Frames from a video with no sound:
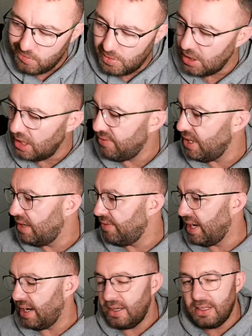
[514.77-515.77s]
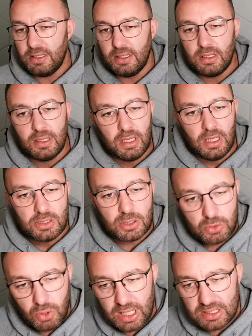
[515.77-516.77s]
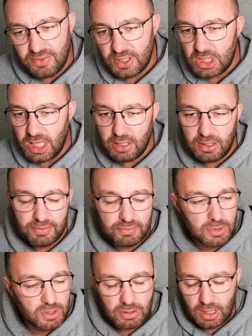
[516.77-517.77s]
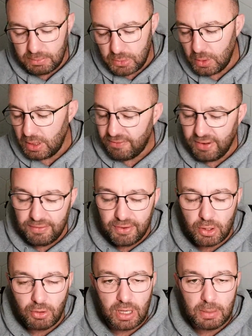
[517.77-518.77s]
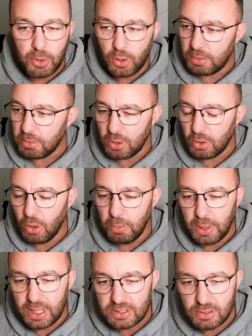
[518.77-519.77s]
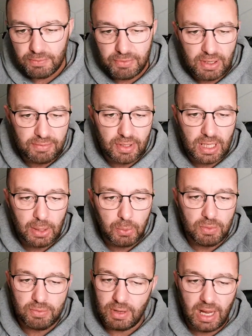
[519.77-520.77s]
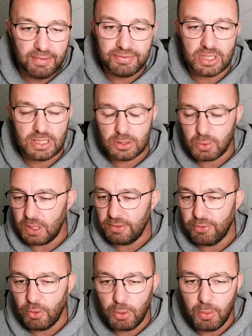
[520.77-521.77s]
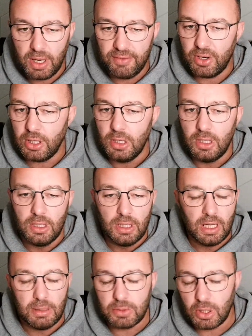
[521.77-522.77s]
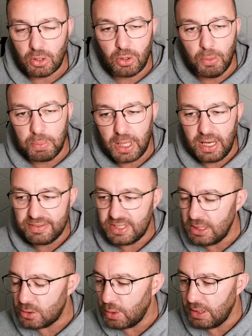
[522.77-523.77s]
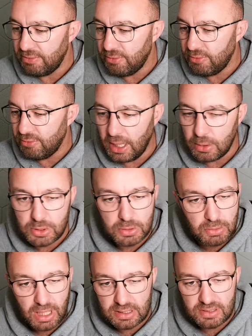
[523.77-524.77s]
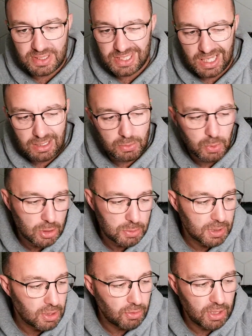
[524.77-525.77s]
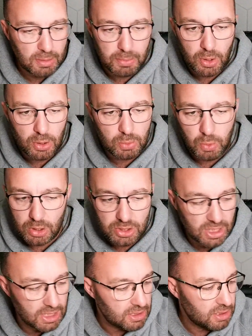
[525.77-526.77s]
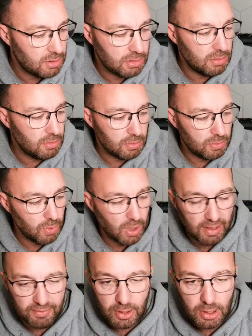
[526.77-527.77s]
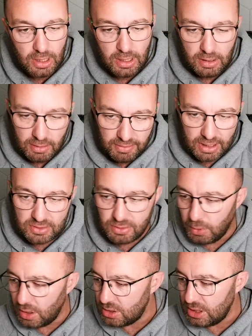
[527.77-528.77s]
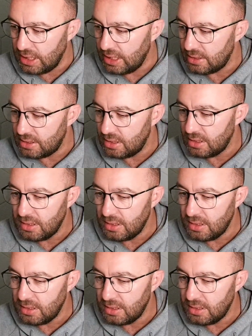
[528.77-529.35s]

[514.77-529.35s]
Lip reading: Leave it at that. Subscribe to the channel. I'm doing a FIFA career mode. I'm going to go and play some FIFA now. FC 24, whatever. I'm going to go and play FC 24 now. Subscribe to the channel. Watch my career mode. Watch this. Whatever. Thanks for watching this.